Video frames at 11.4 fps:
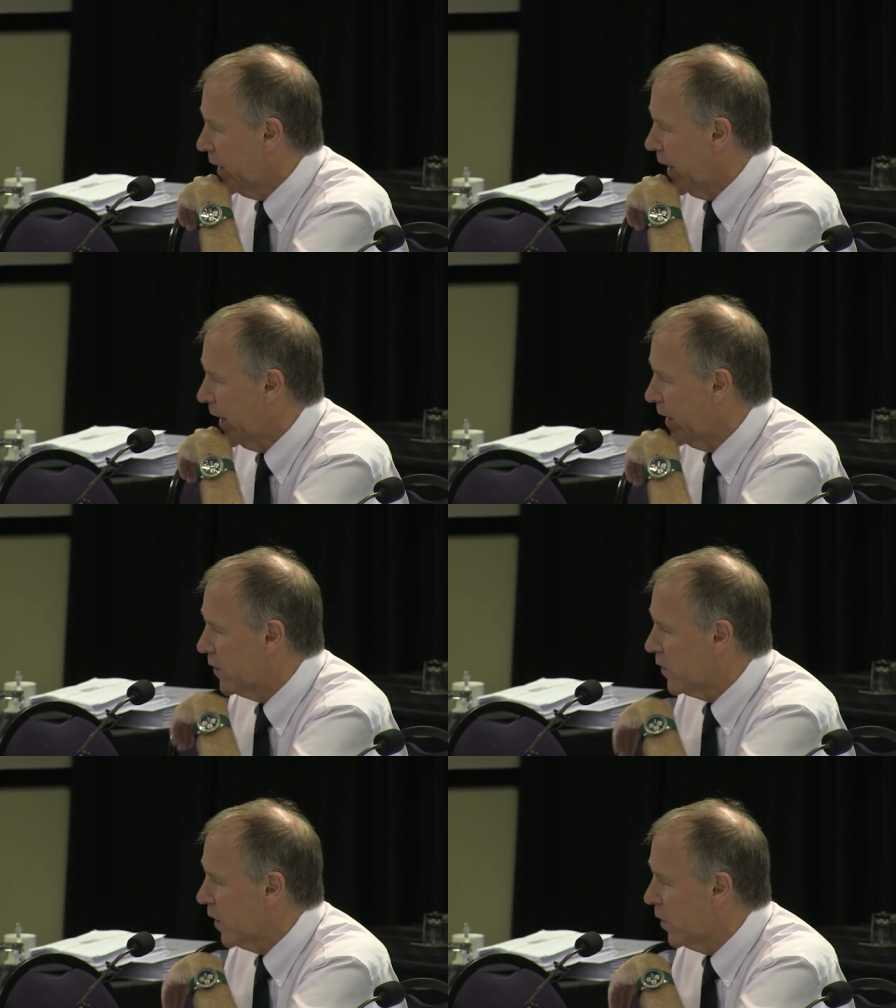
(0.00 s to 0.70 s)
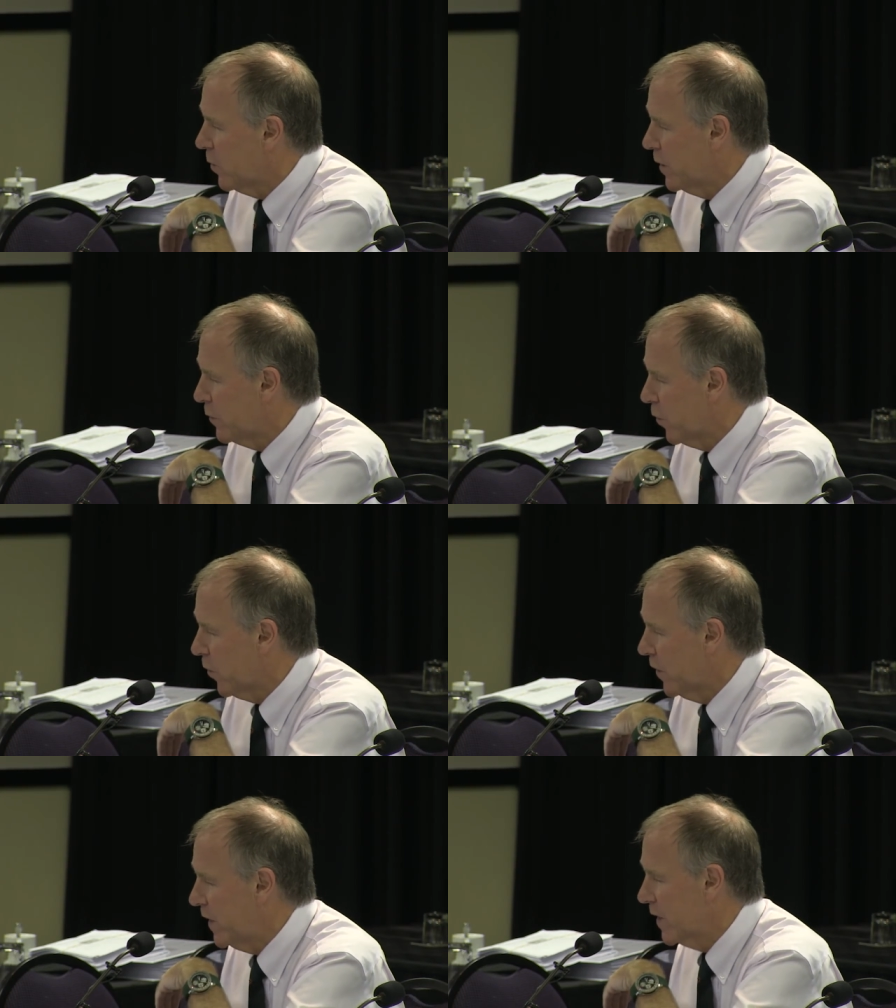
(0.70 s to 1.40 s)
And so we've
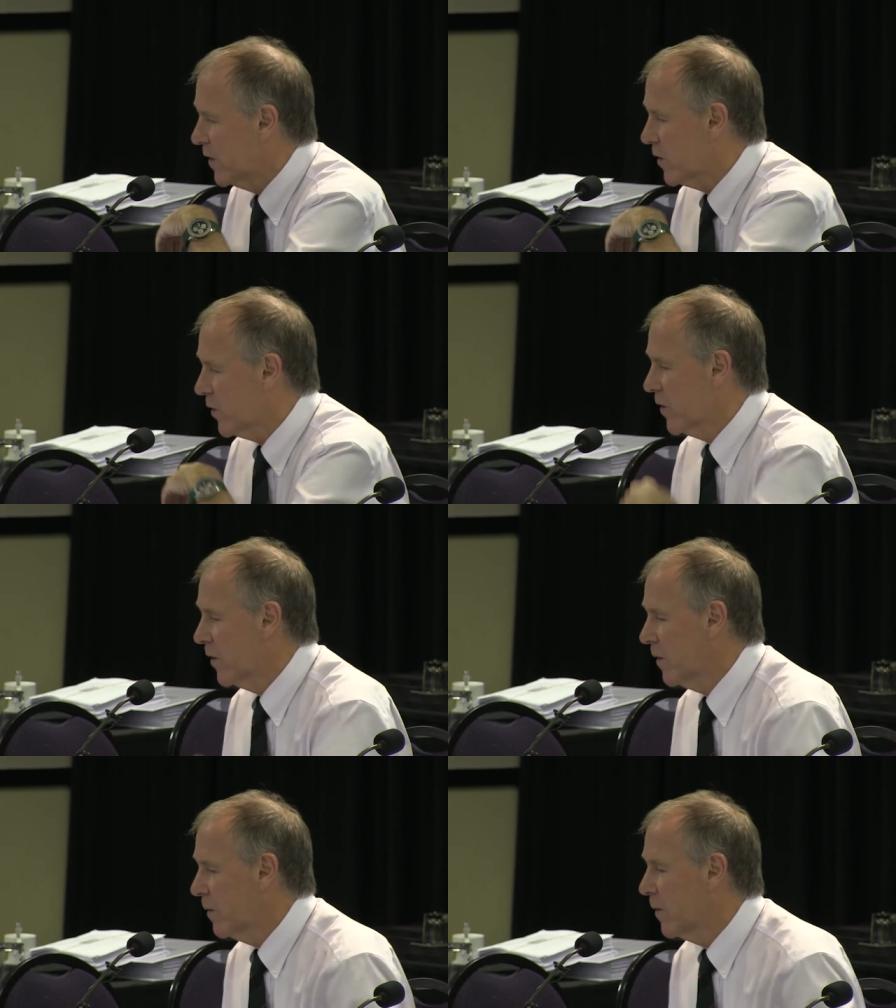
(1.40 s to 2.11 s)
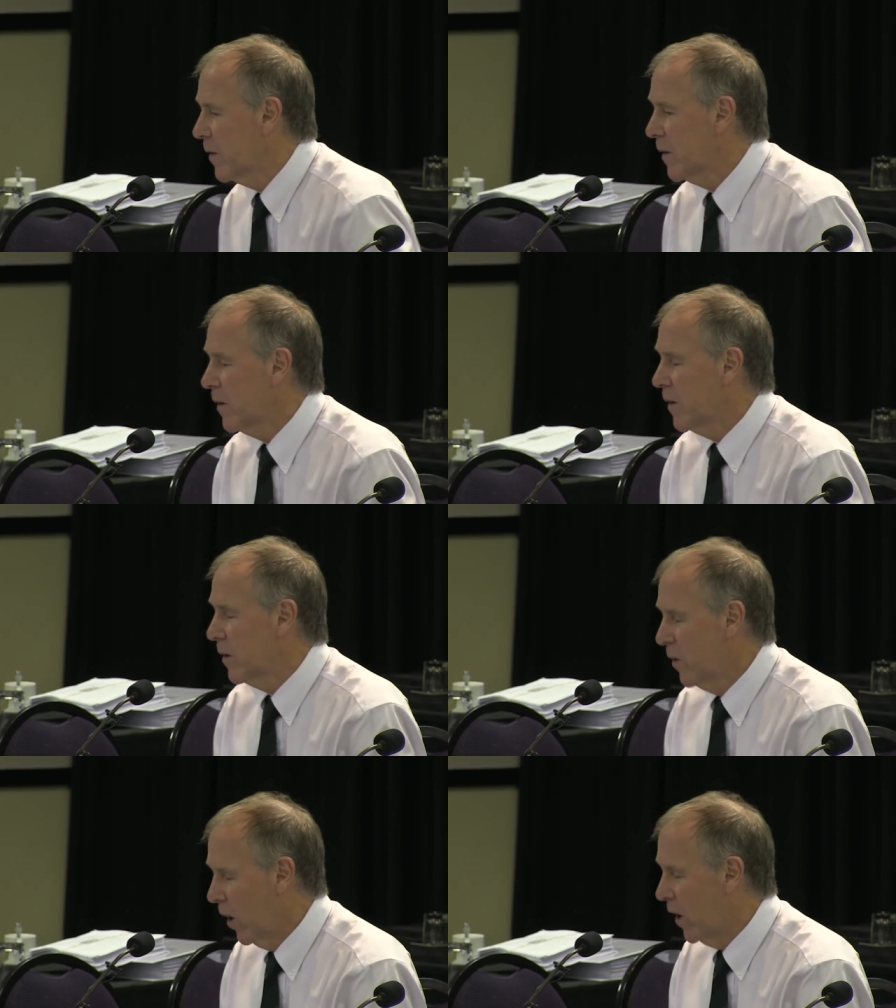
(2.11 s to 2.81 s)
already
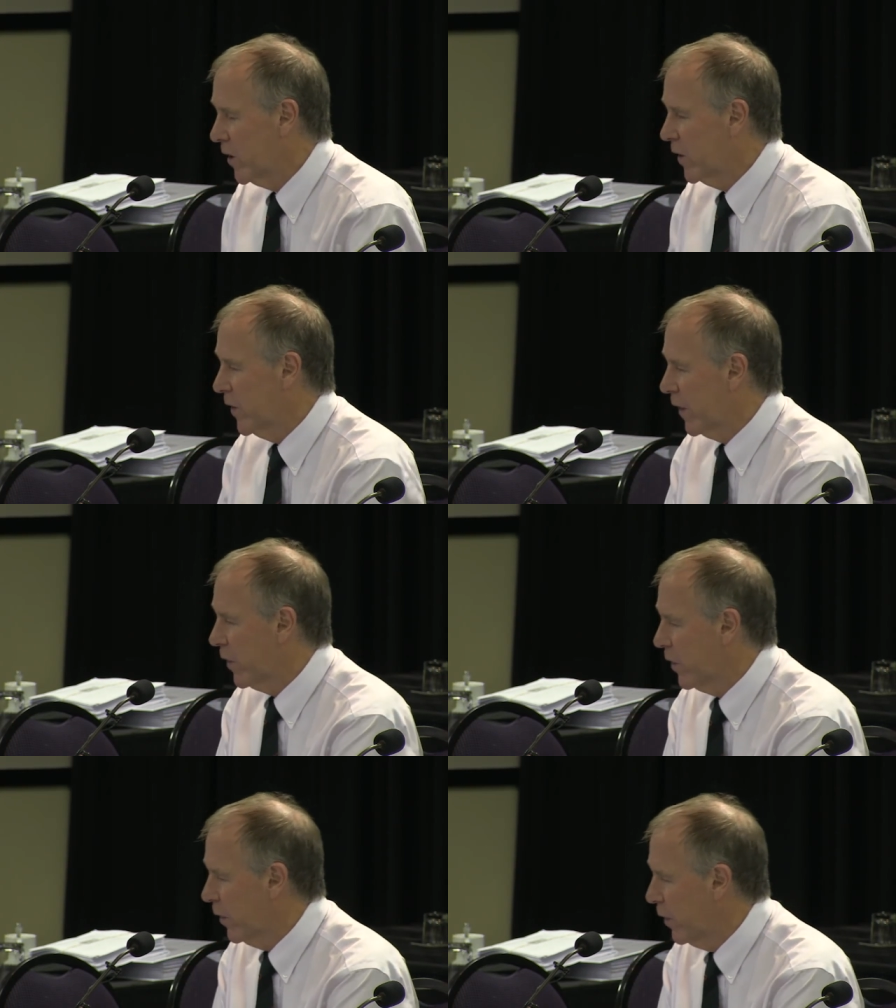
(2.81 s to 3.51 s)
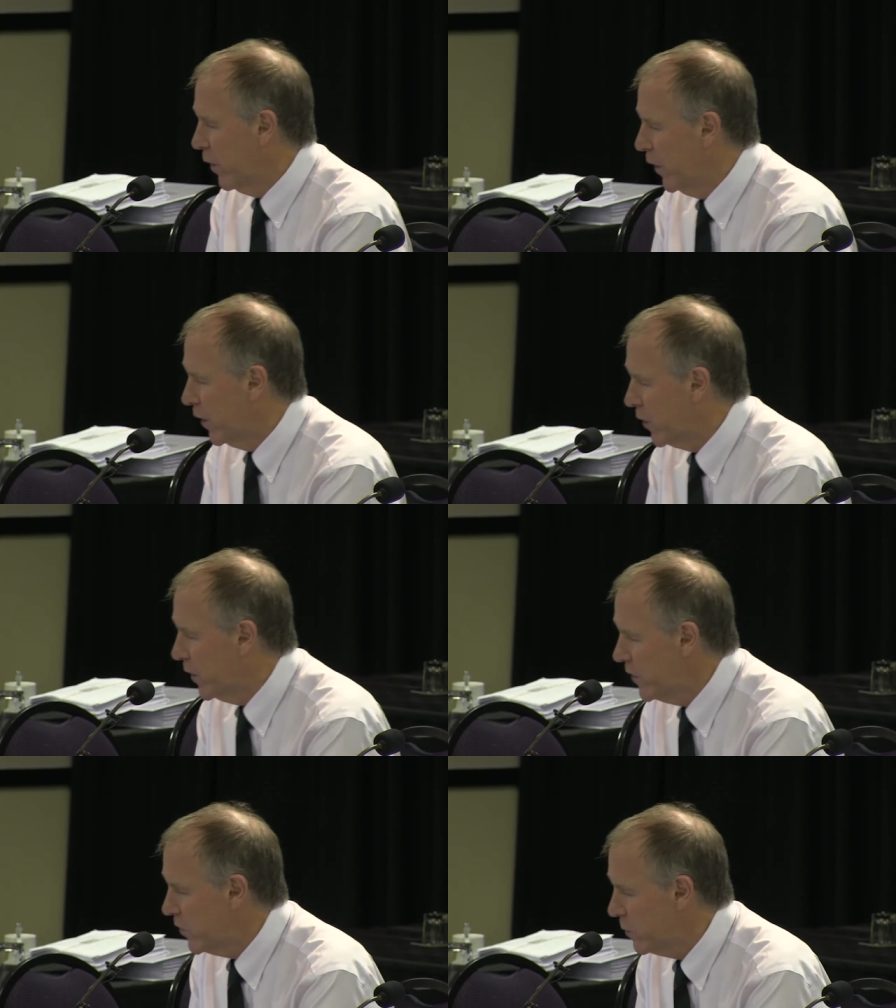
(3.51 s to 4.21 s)
argued that the
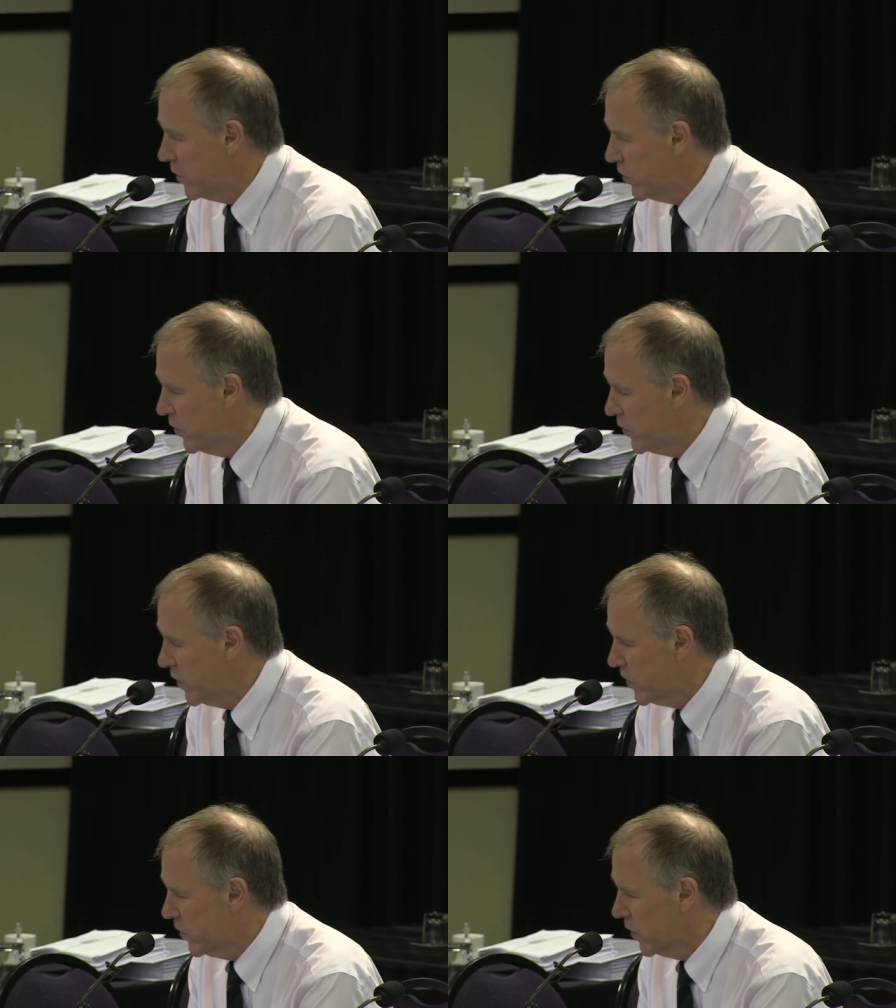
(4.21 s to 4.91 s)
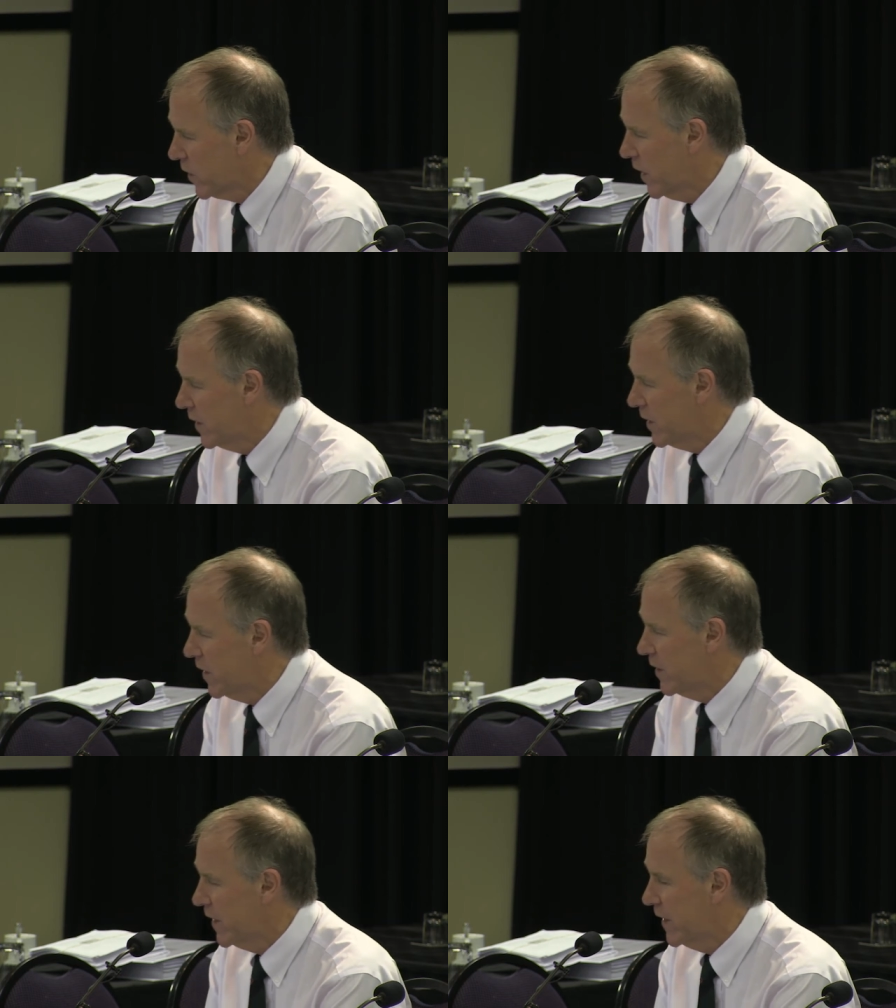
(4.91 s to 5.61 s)
degree to which nutritional
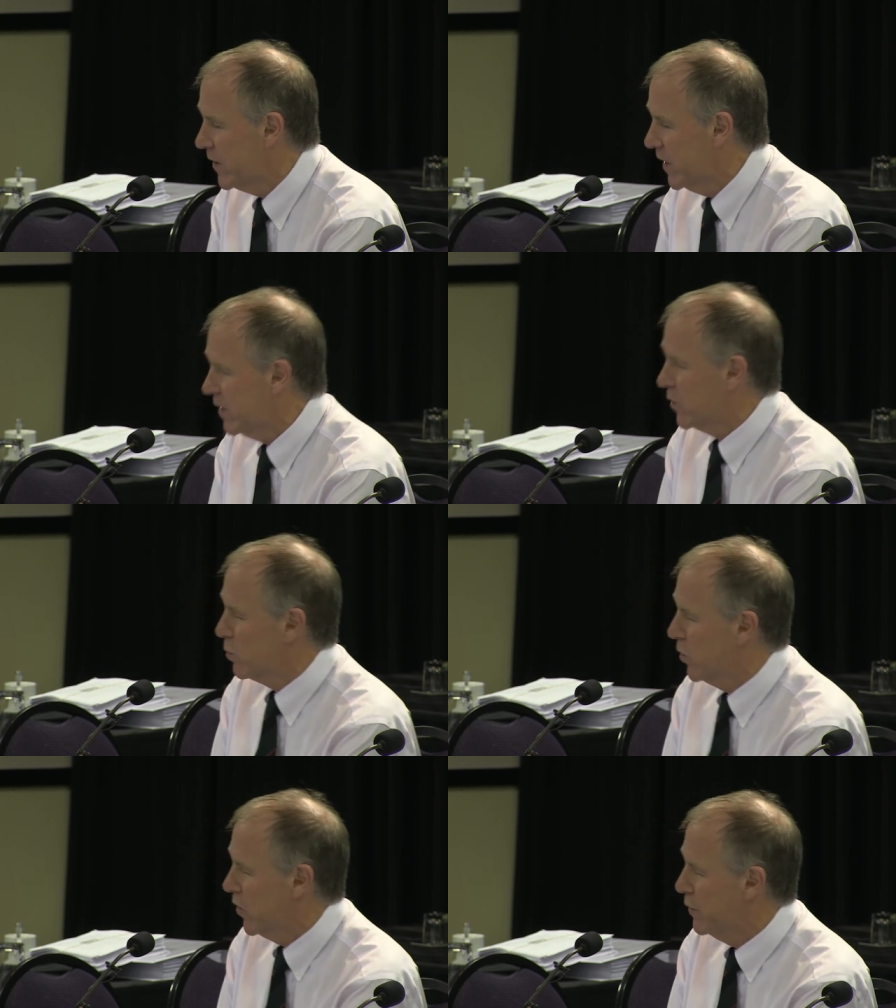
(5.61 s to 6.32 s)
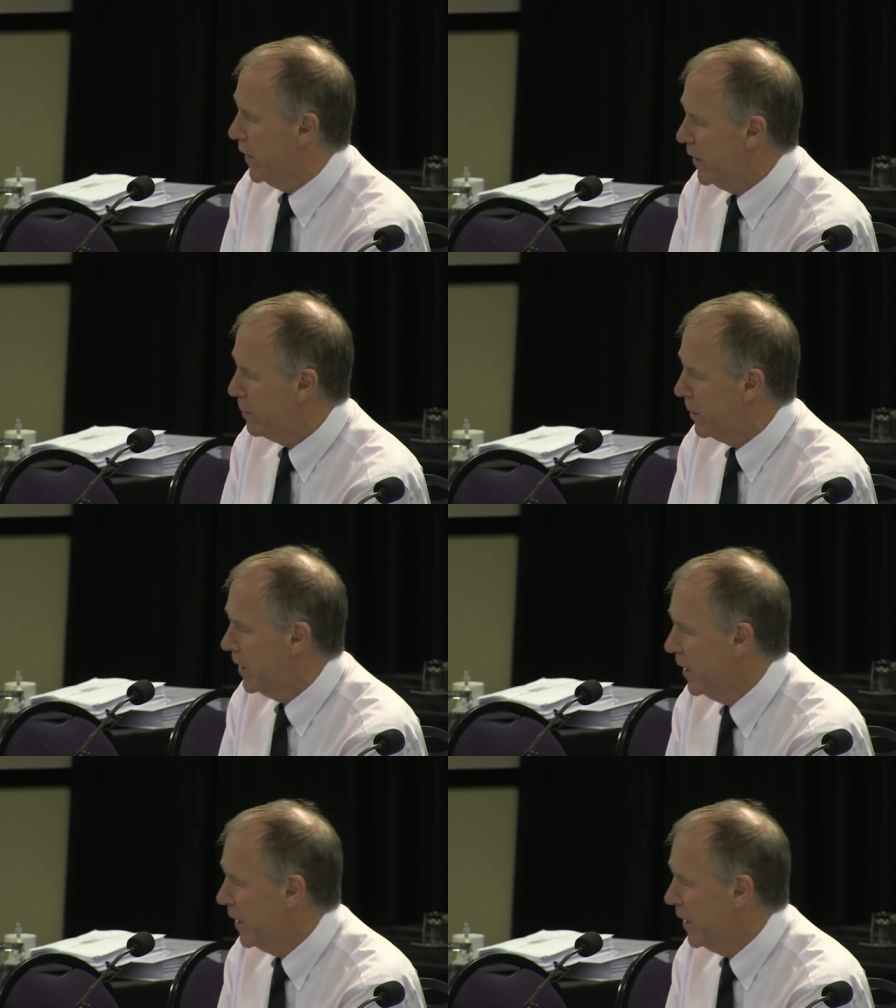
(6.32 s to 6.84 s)
ketosis will develop